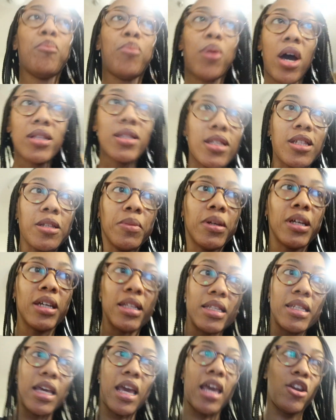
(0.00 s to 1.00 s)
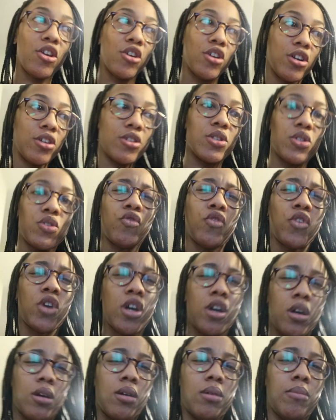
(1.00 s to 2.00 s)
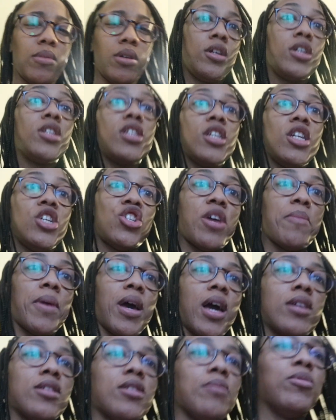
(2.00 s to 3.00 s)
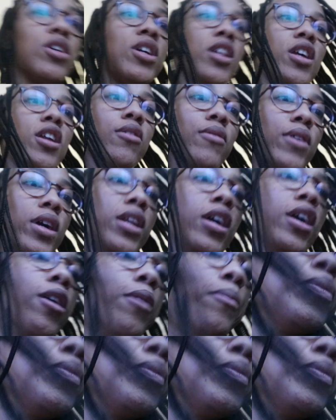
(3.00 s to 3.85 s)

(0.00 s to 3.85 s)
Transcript: bought some containers from TJ Maxx. I'm looking at it right now.